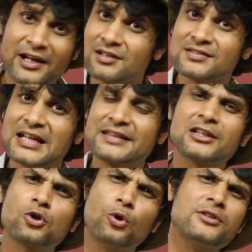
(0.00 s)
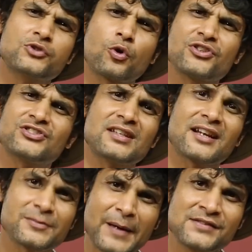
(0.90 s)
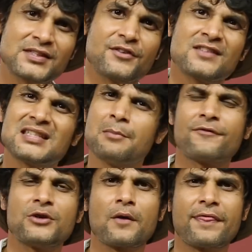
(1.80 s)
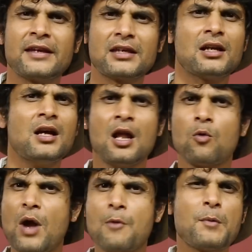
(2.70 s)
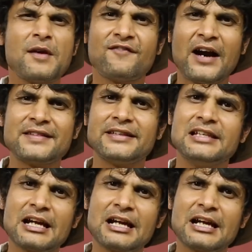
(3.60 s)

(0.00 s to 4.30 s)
understand that cold storages are expensive and some of you are thinking, where will we find the